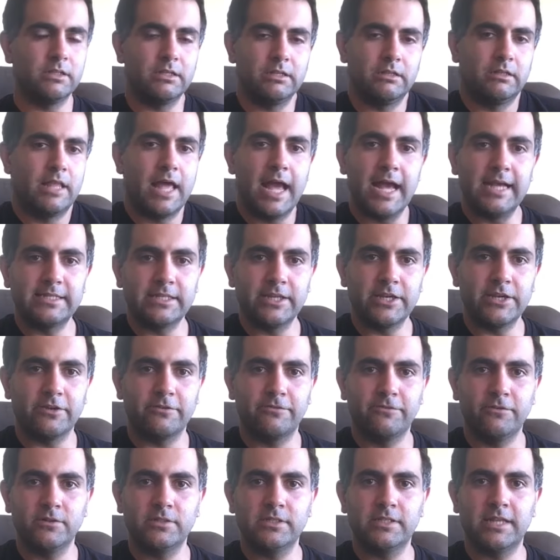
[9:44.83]
lies at your
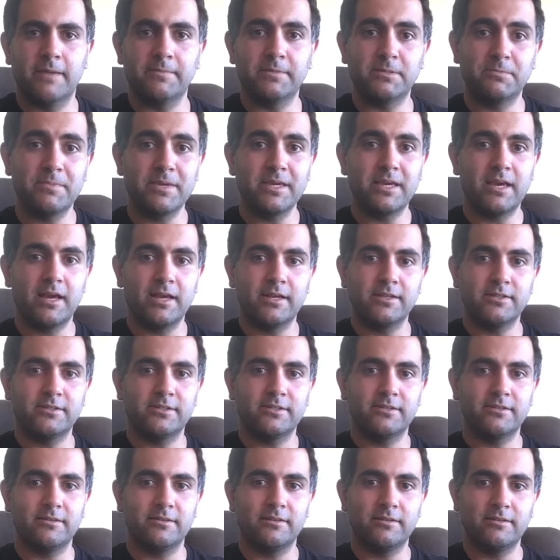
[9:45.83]
footsteps,
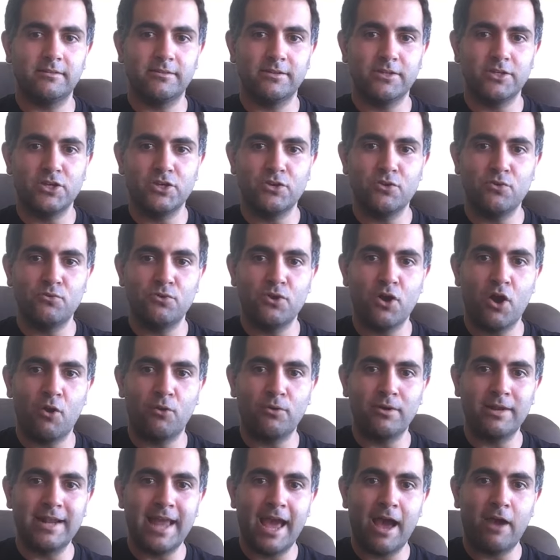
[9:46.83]
because you
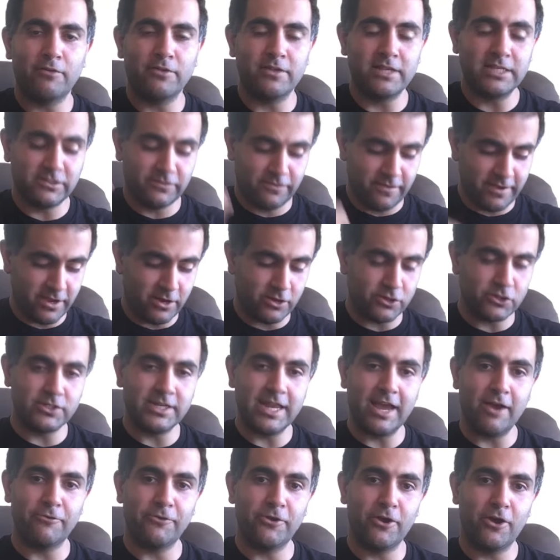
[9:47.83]
know now, these fingers
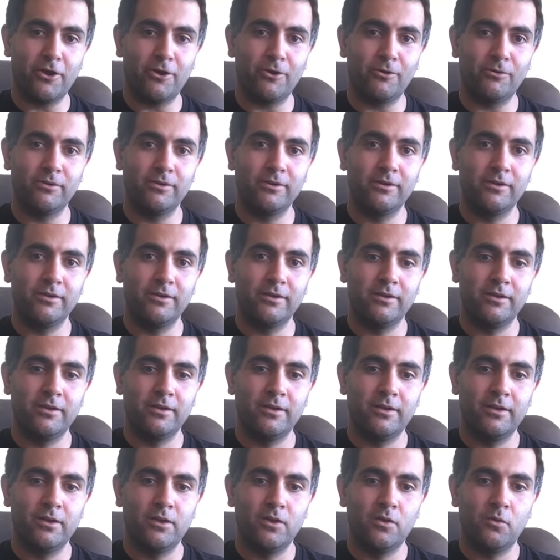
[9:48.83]
now
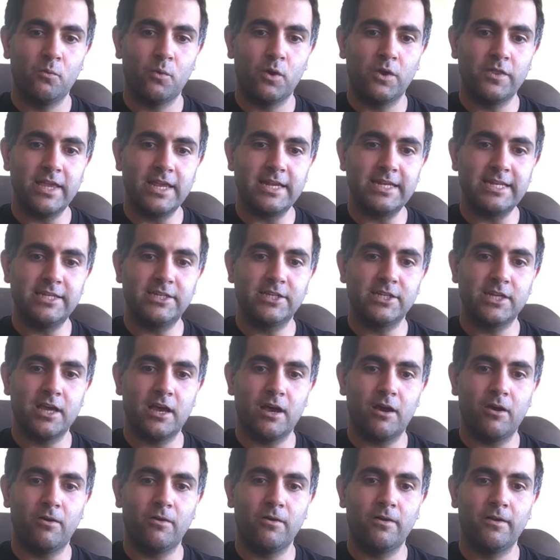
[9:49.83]
know where they need to
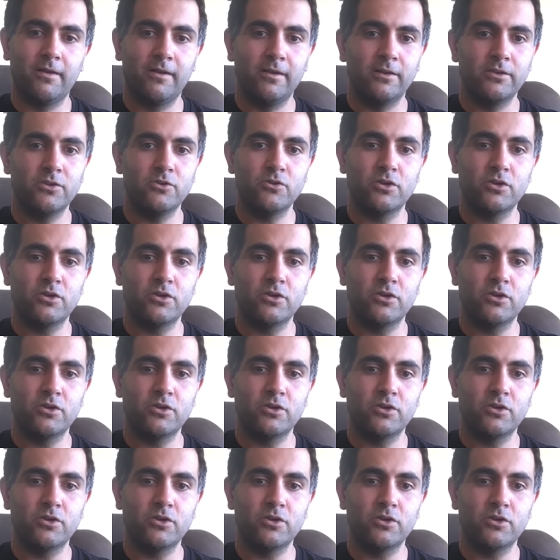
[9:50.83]
go.